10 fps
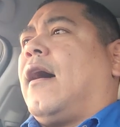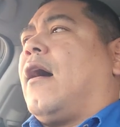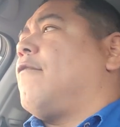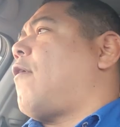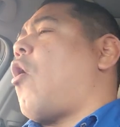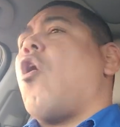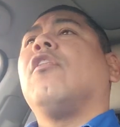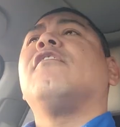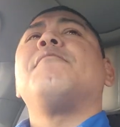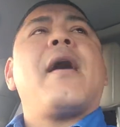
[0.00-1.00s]
of
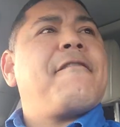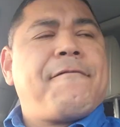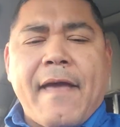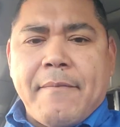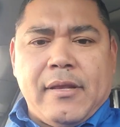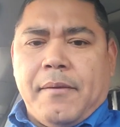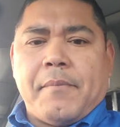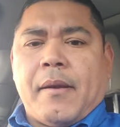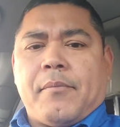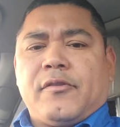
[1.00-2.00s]
all of my family
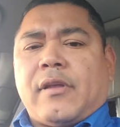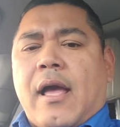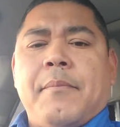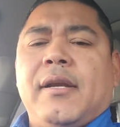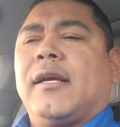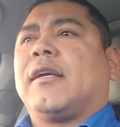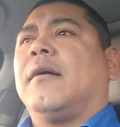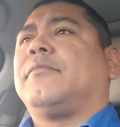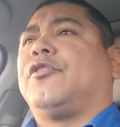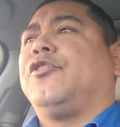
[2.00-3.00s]
members, I'm going to
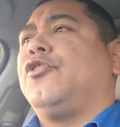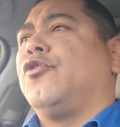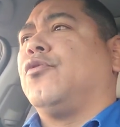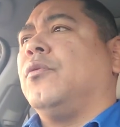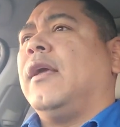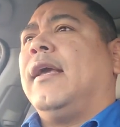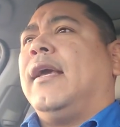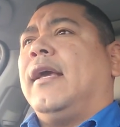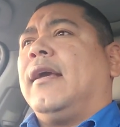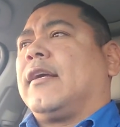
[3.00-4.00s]
come to you,
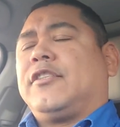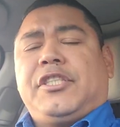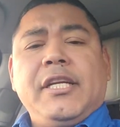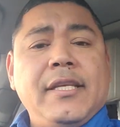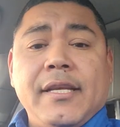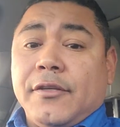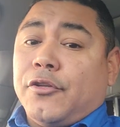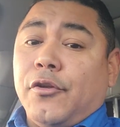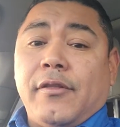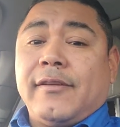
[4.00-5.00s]
because she didn't
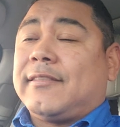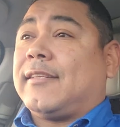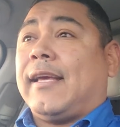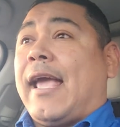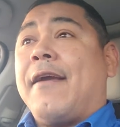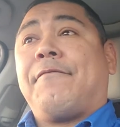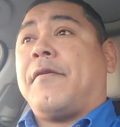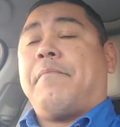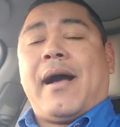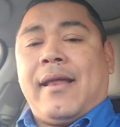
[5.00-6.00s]
do this to
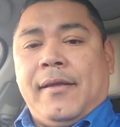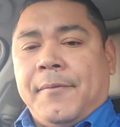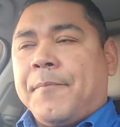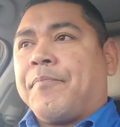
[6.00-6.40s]
everybody.